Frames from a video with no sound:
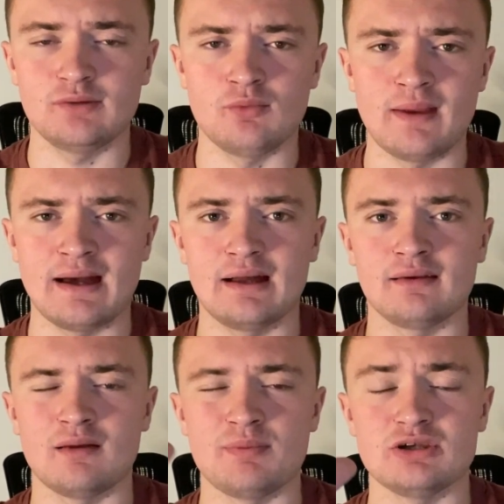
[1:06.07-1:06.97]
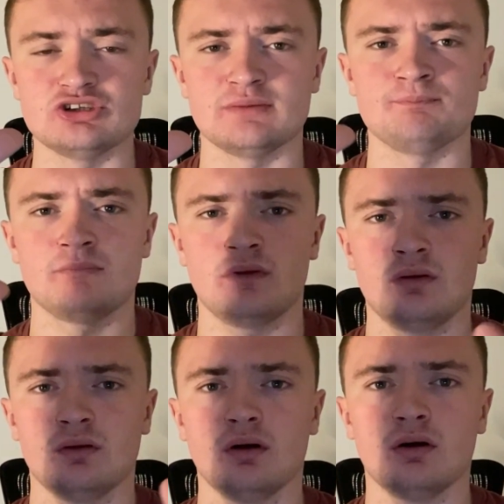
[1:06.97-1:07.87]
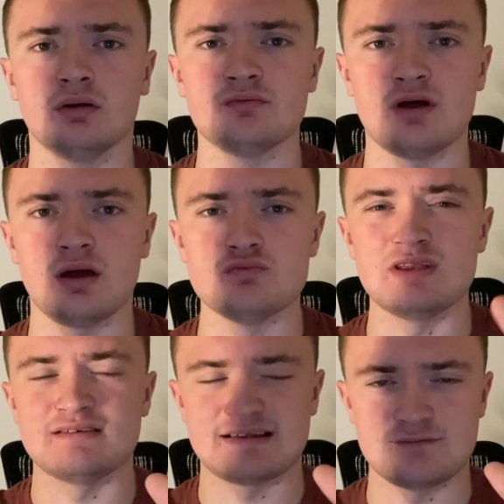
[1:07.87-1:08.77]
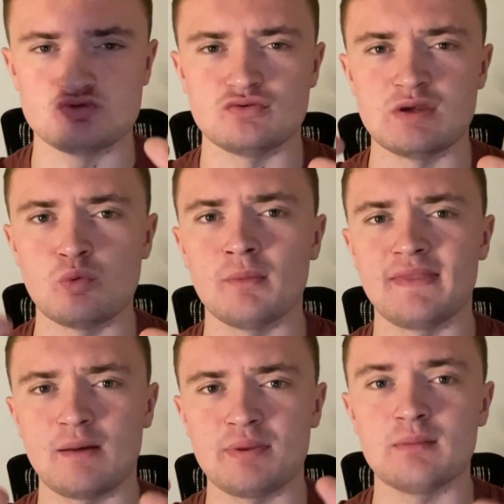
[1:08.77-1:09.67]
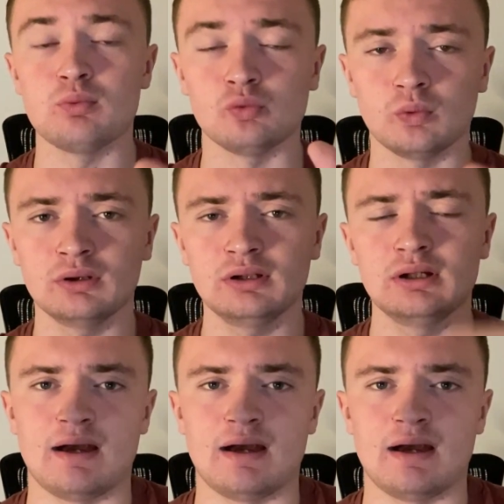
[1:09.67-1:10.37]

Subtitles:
We had a picture of a really attractive green woman that people would want,